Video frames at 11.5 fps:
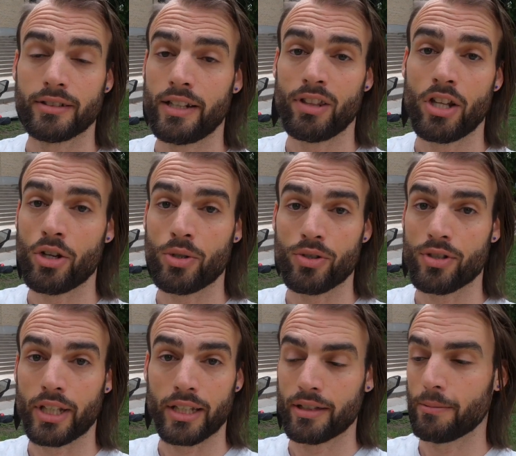even
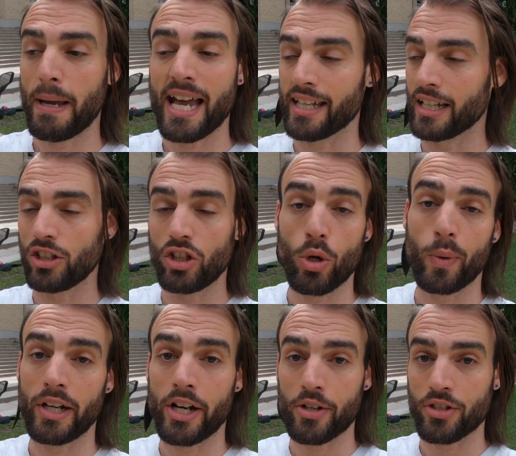those, like, packing
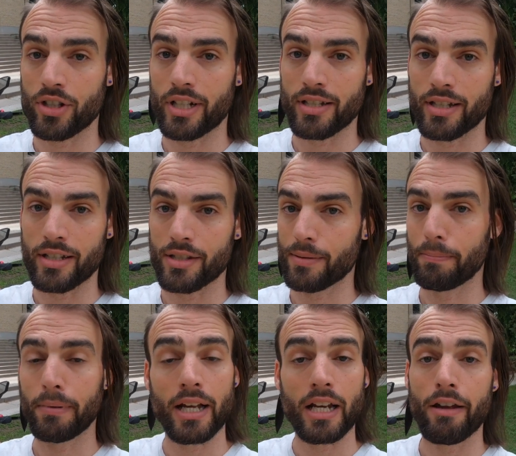nowhere near as good as this.
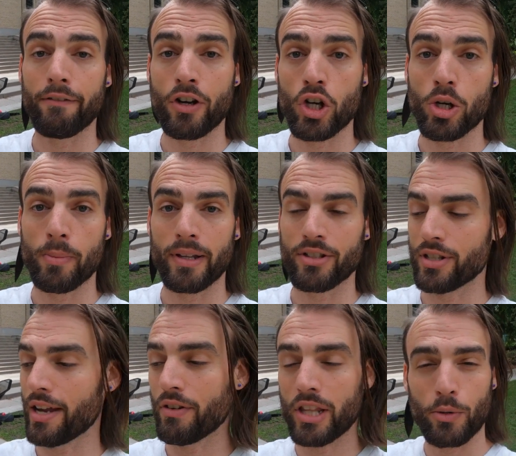Plenty of foam. It just,
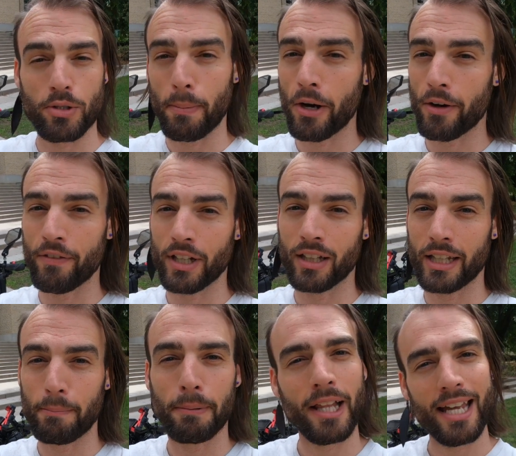everything was
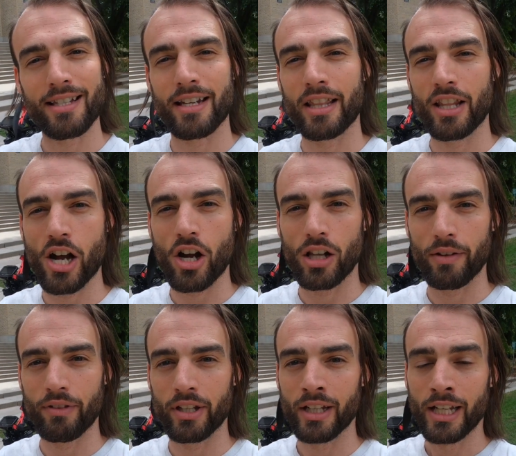perfectly placed in there. All
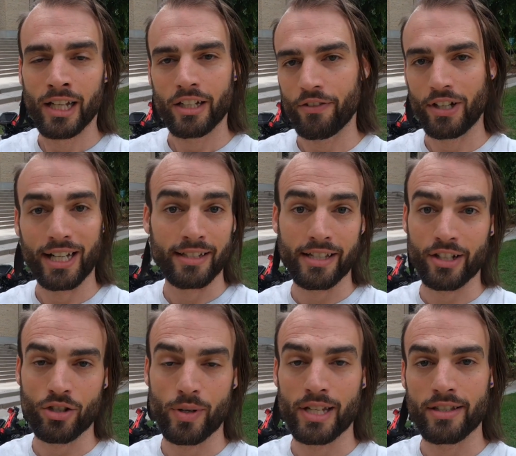of the different
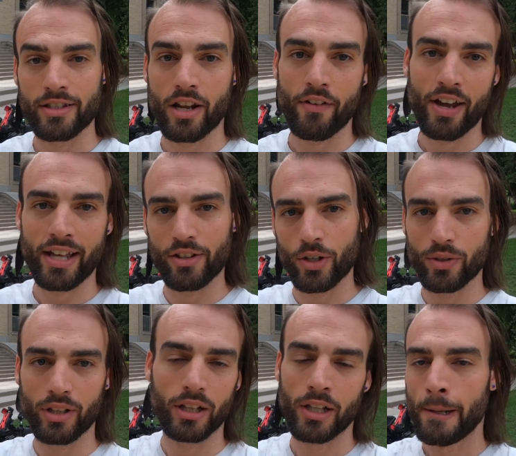accessories and stuff had their own
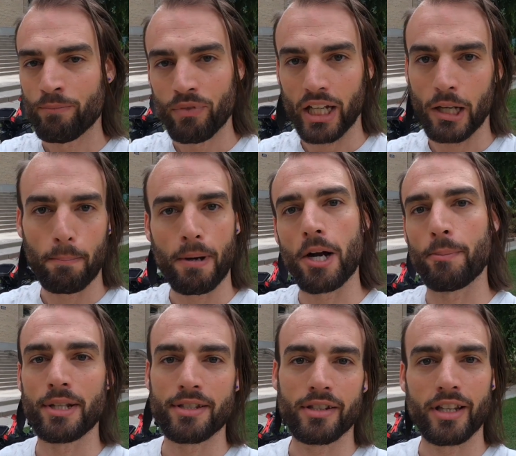little like
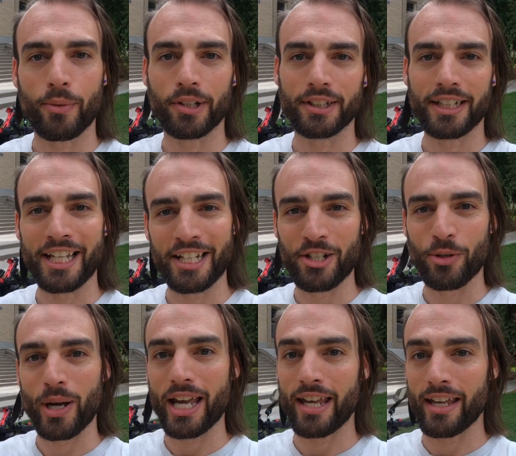compartments that they were hidden
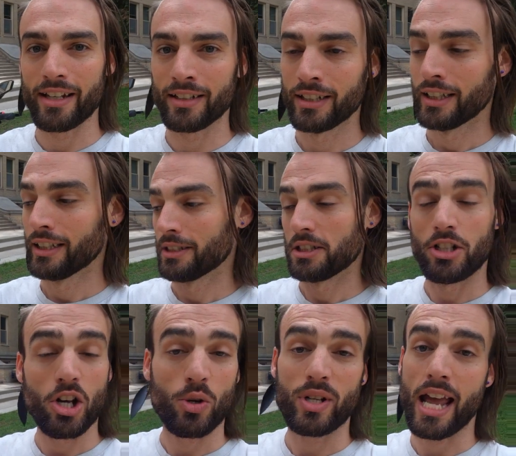away in.
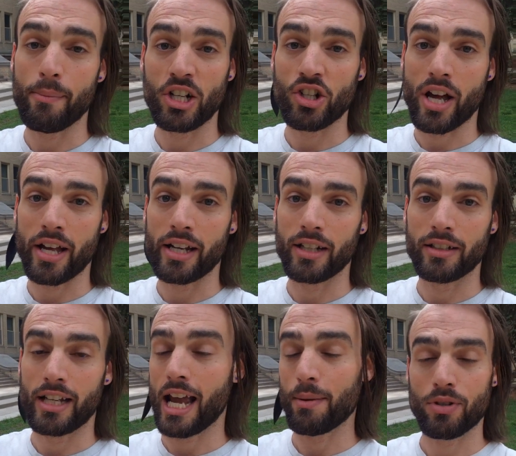No damage on it.
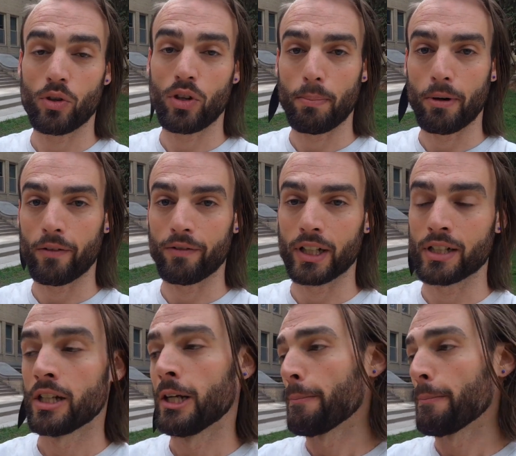Absolutely perfect.